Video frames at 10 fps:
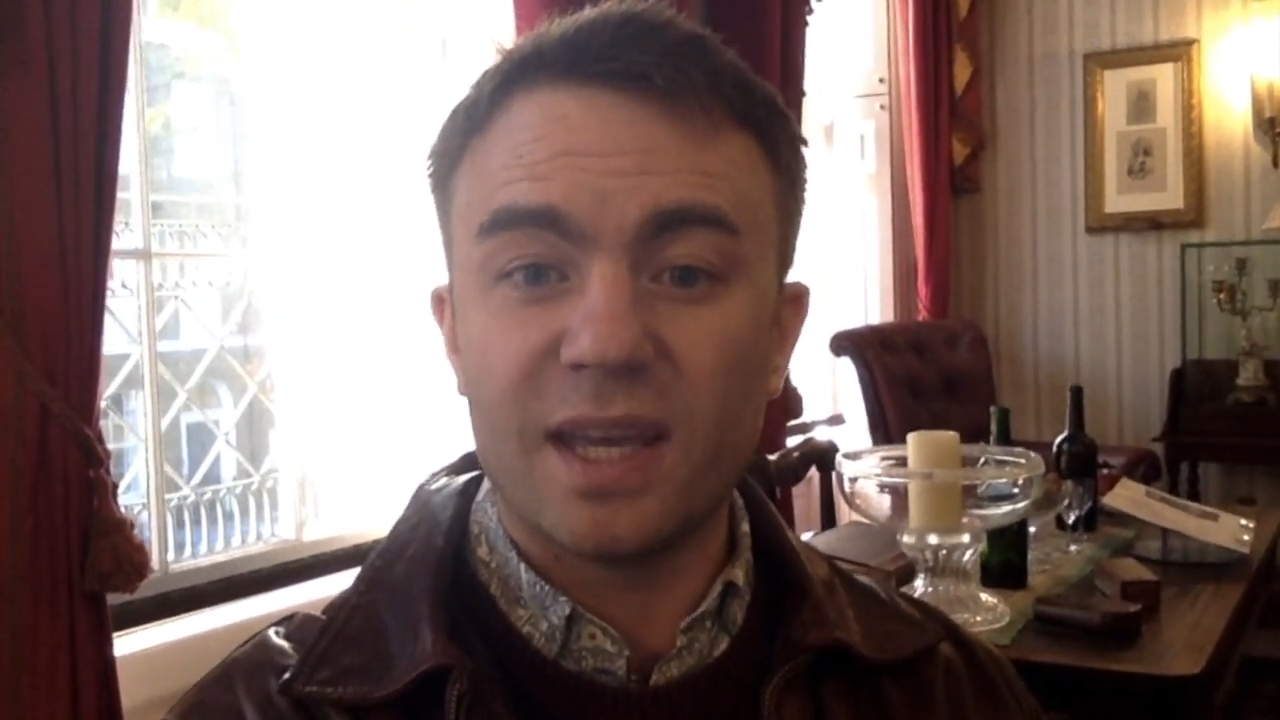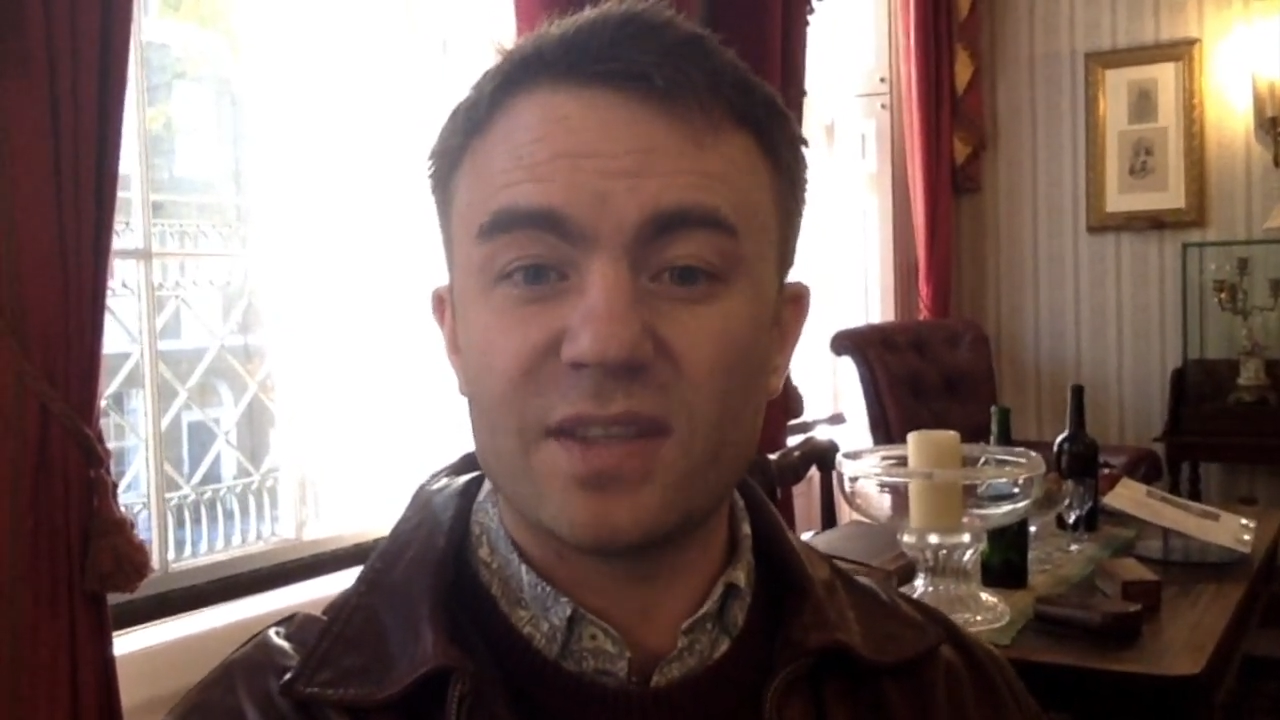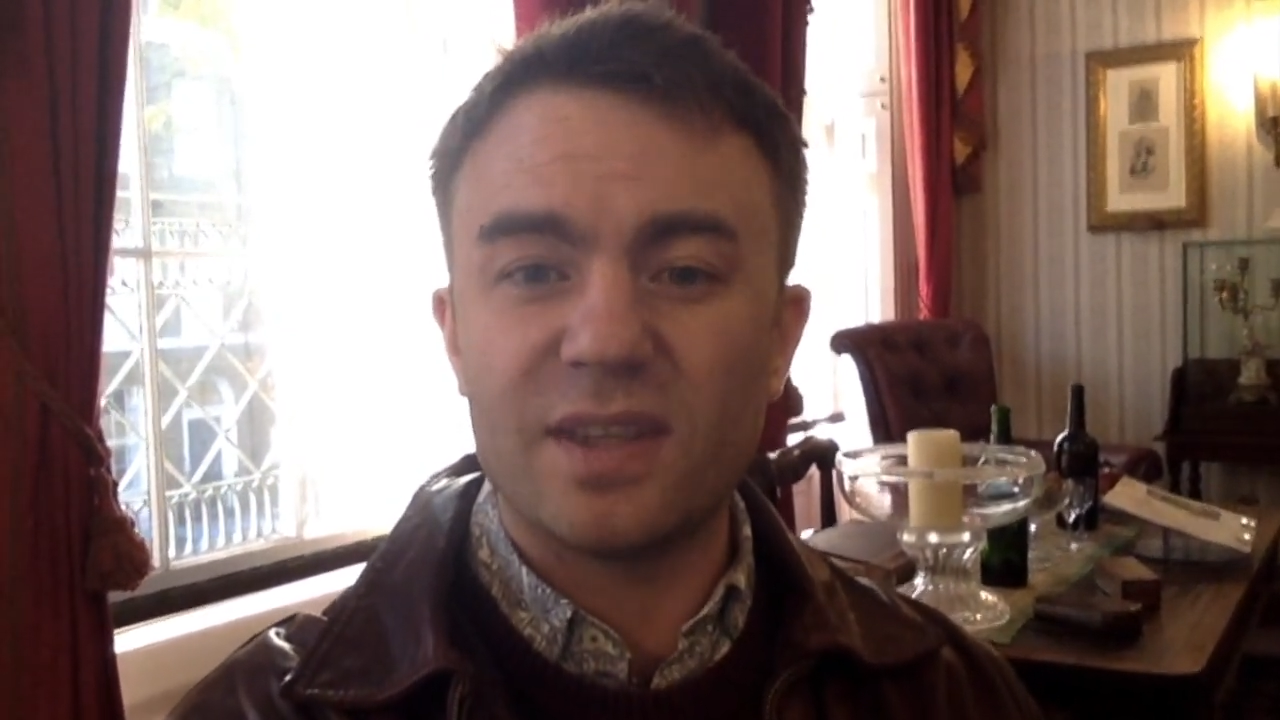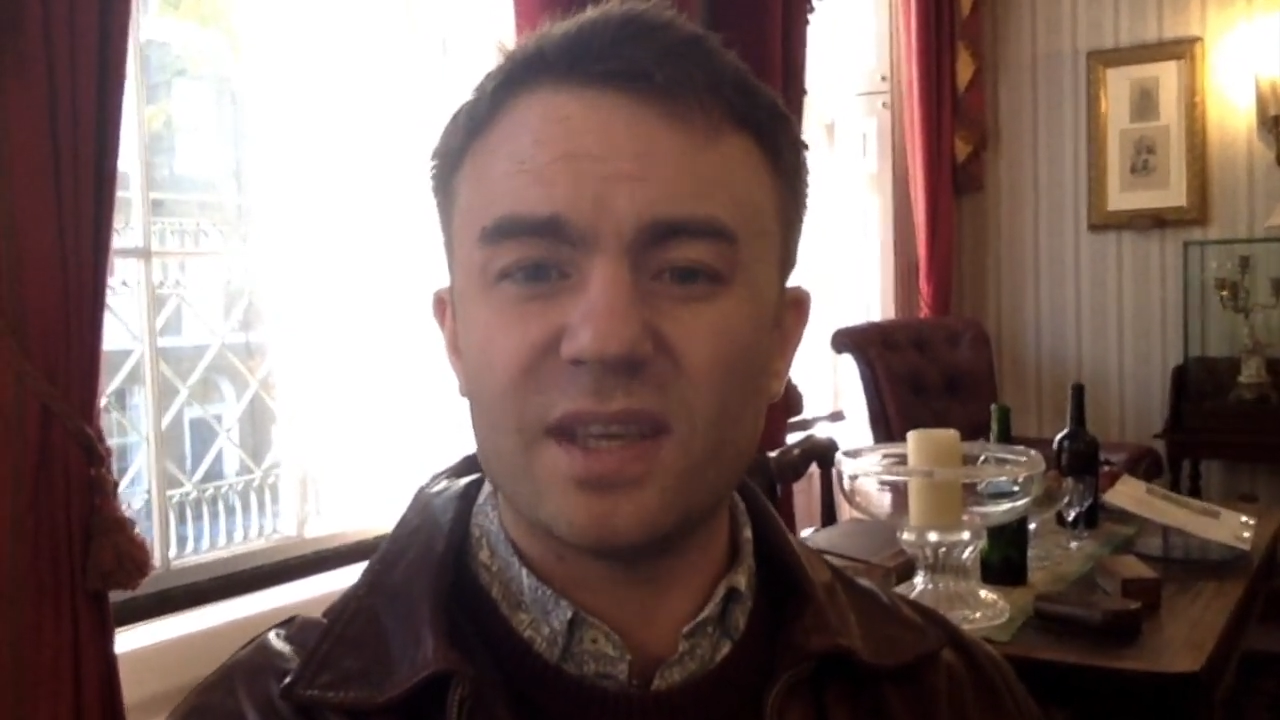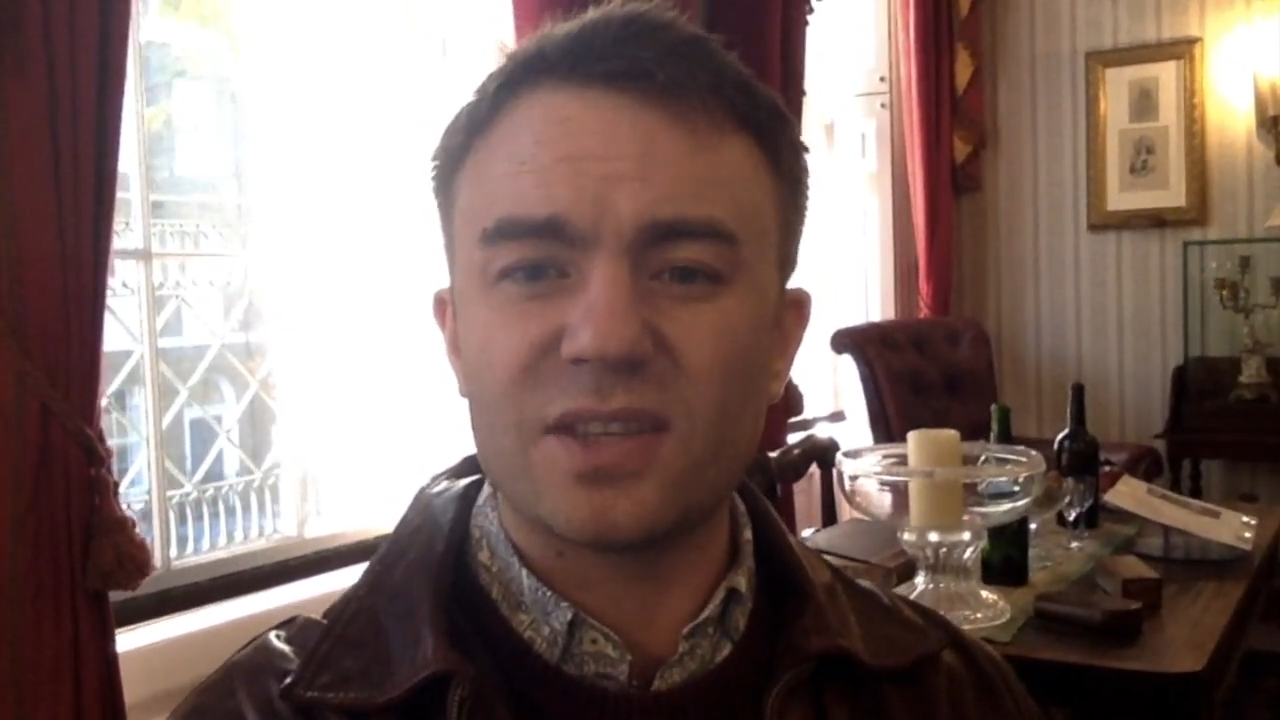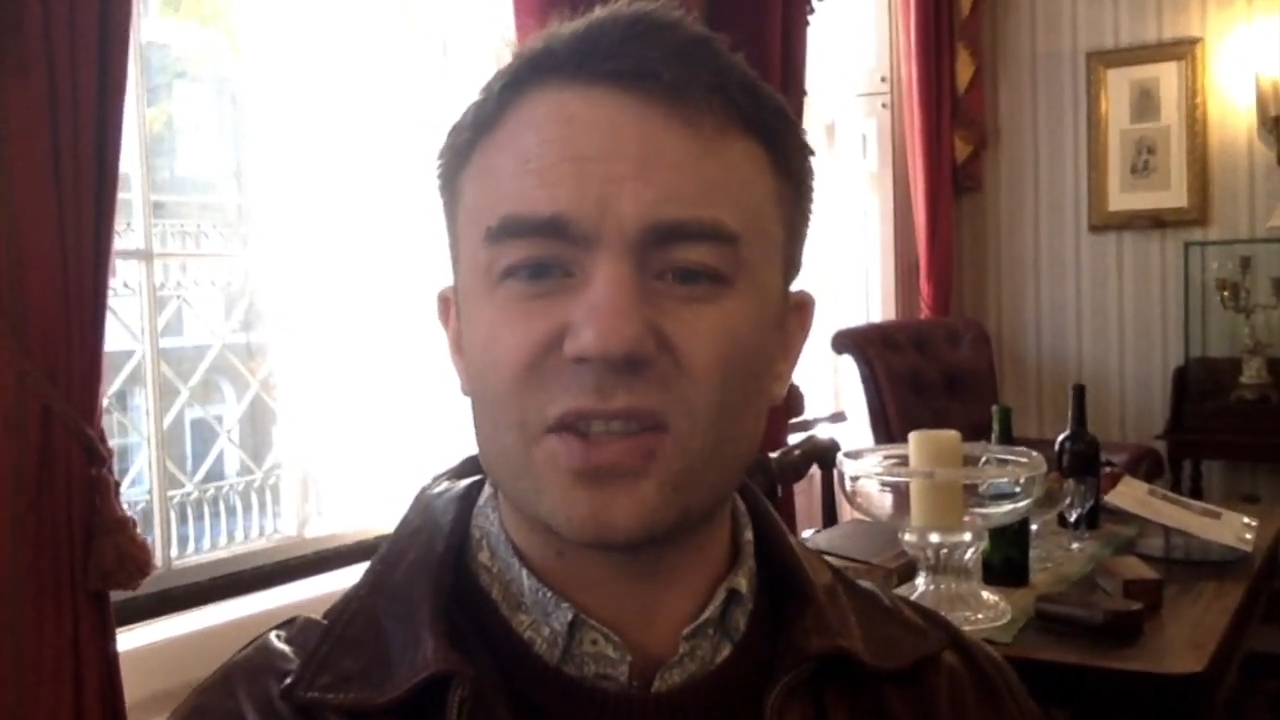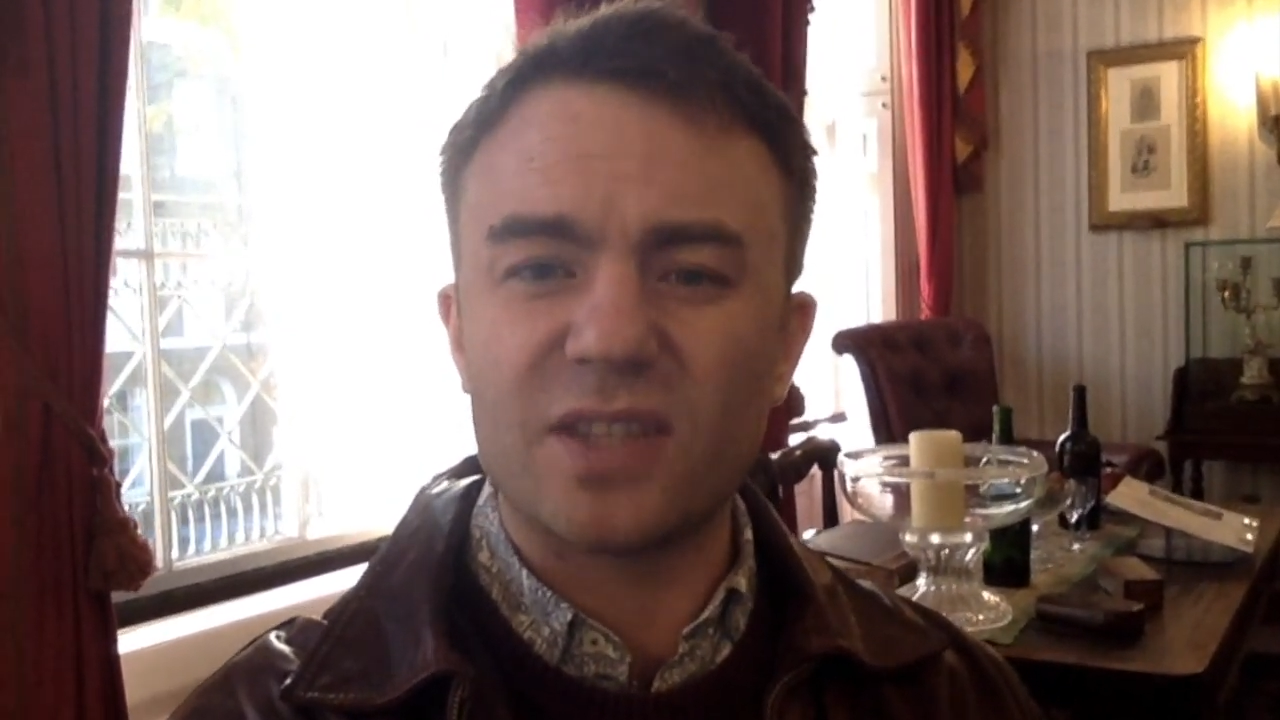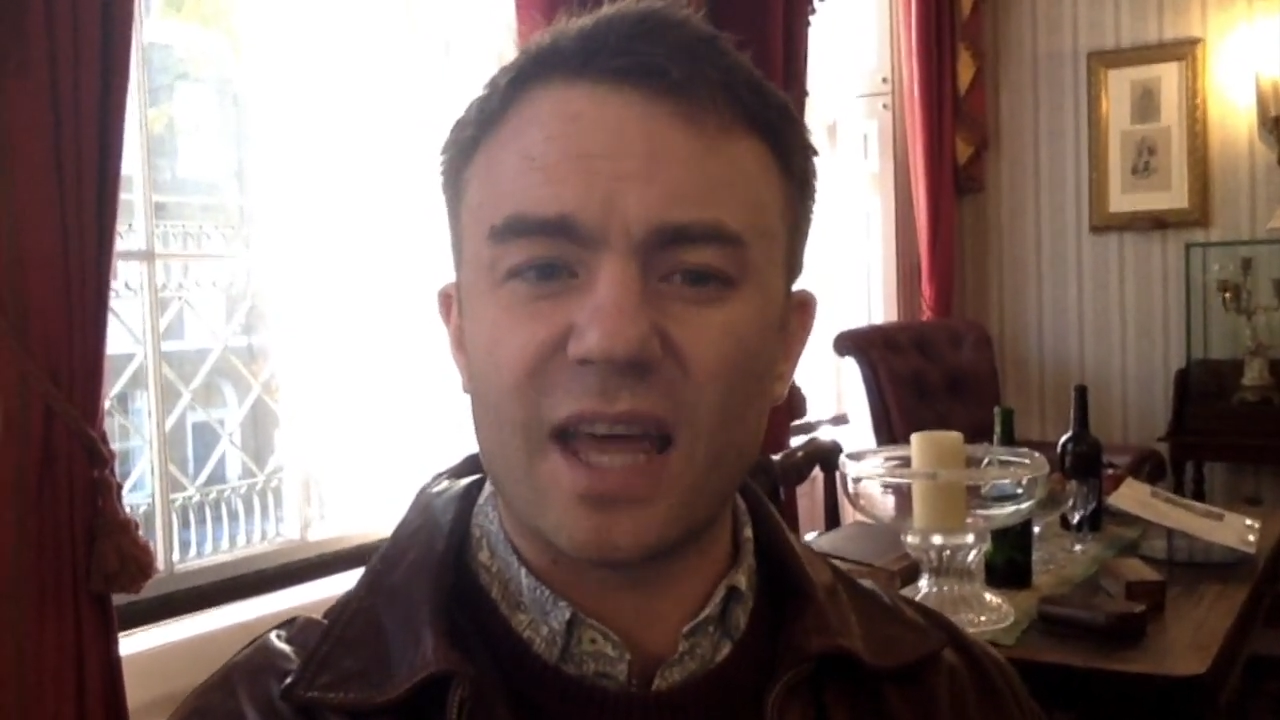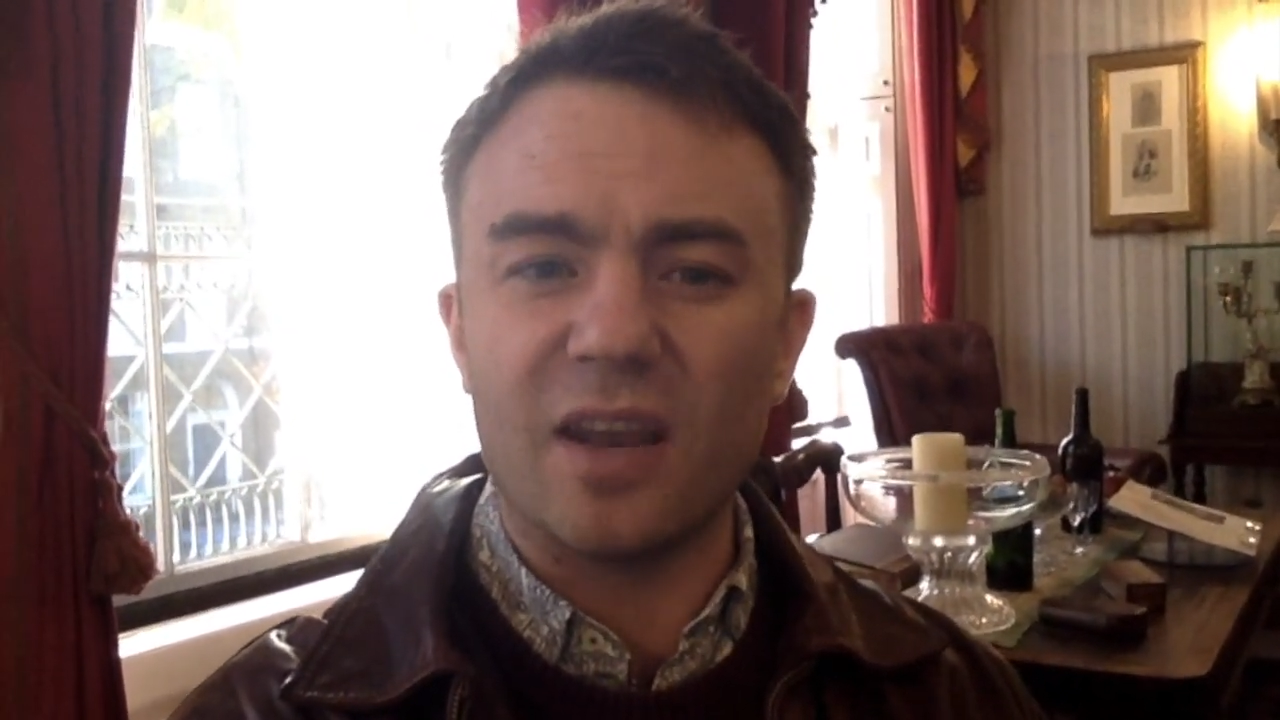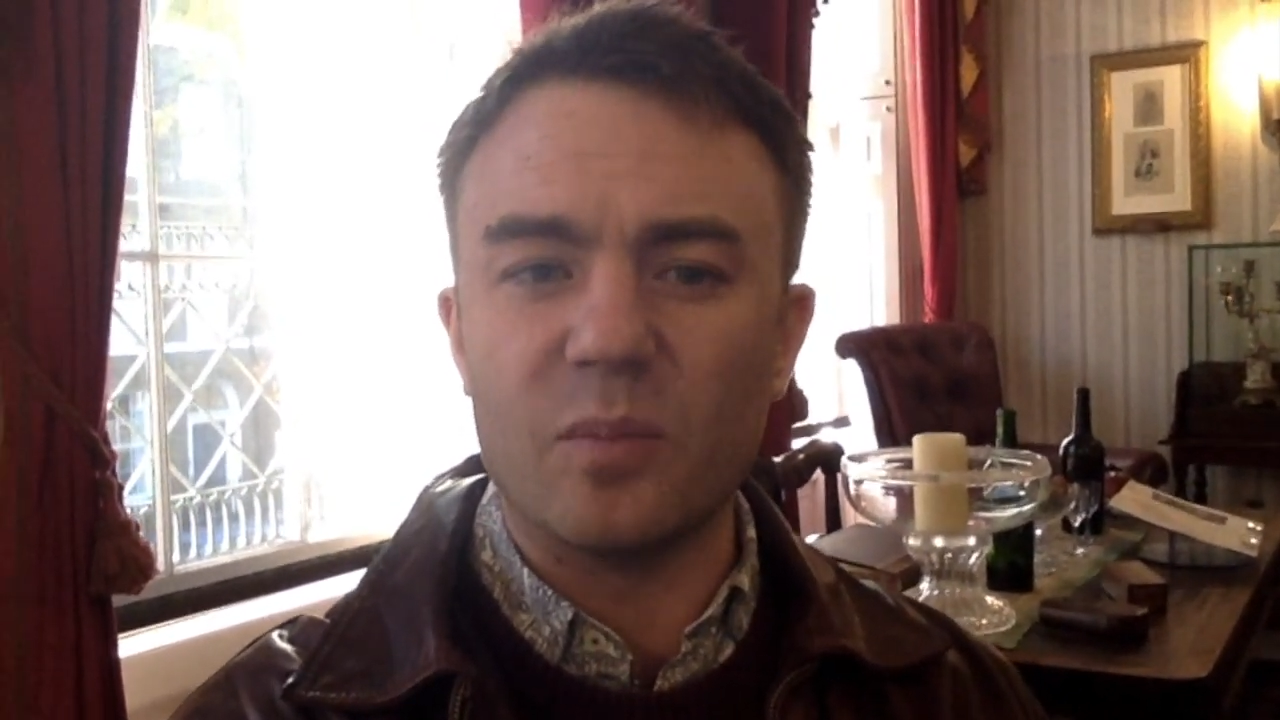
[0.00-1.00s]
is the
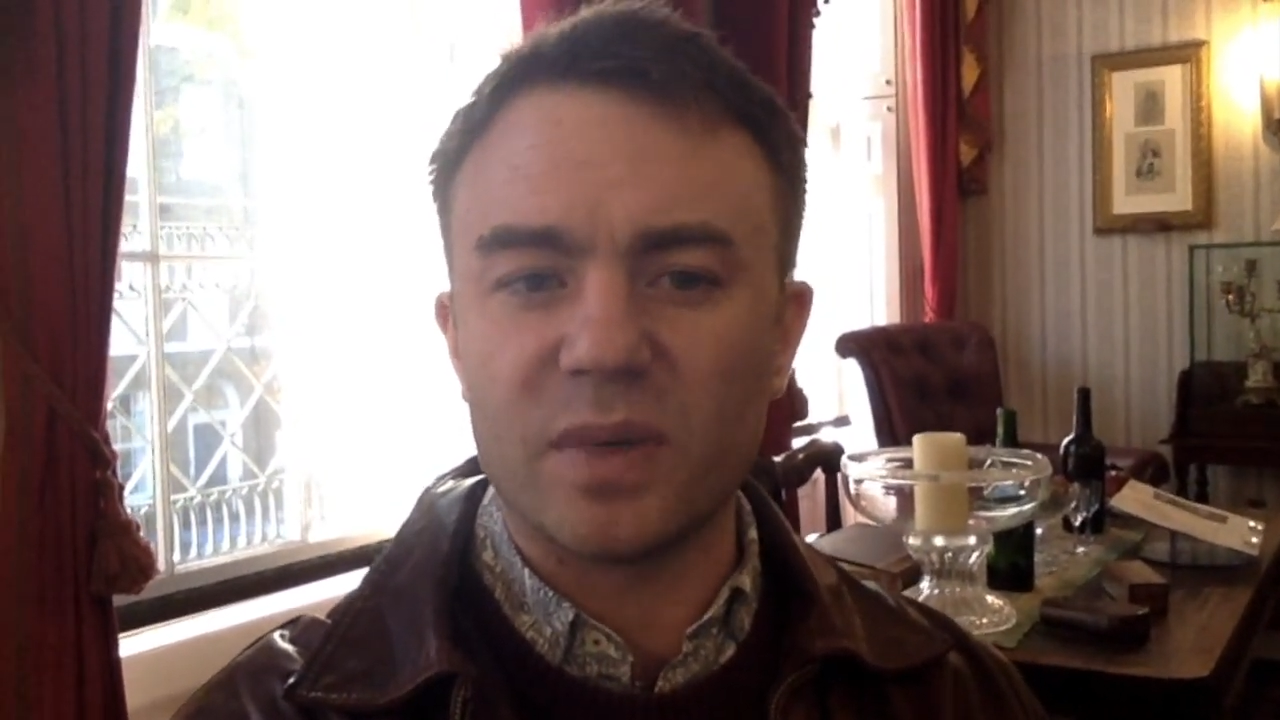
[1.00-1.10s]
Estella